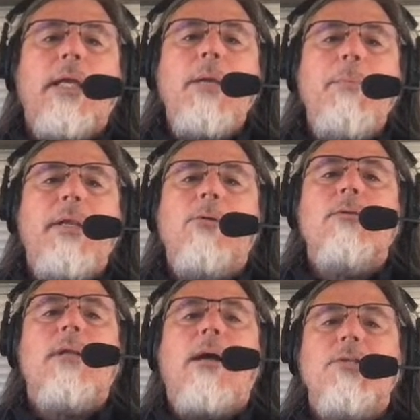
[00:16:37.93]
Keeping
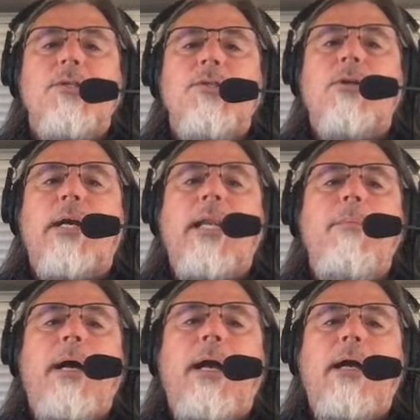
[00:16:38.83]
those losses
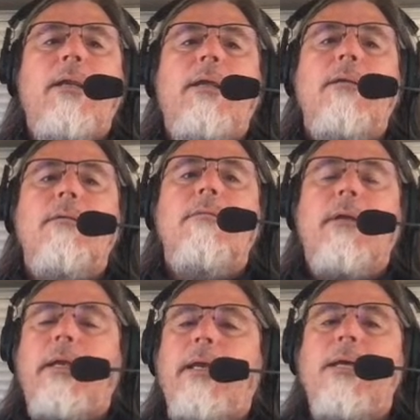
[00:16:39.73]
trailing behind it
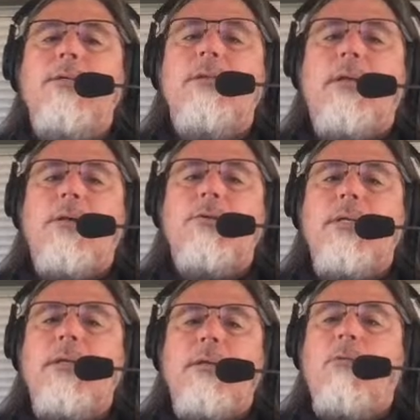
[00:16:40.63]
in case it
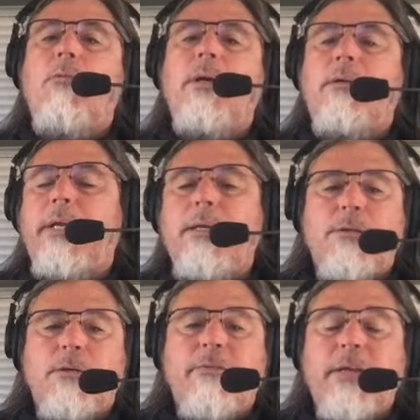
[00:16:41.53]
will need
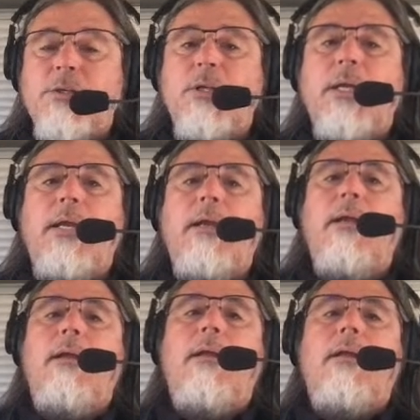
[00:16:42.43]
to eventually
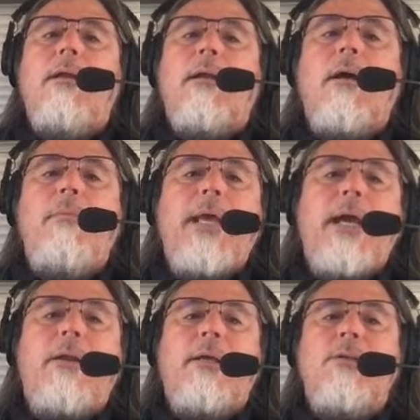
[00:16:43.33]
come
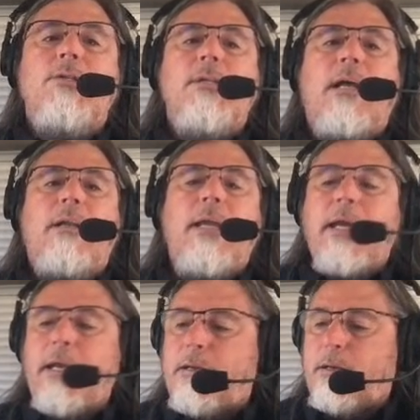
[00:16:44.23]
down and
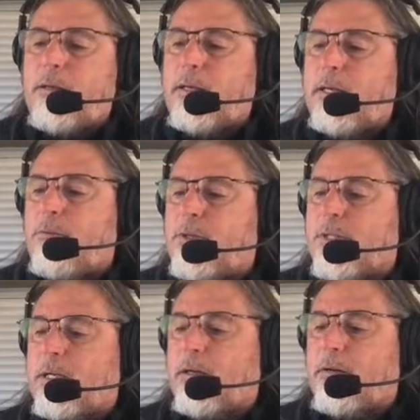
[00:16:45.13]
consolidate and
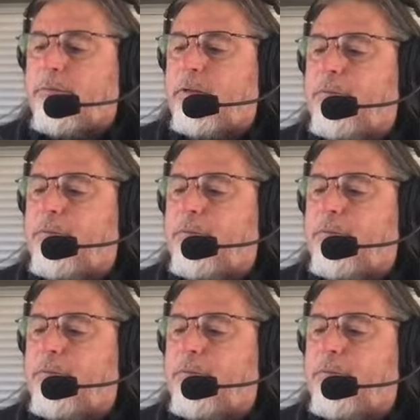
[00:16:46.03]
resolve.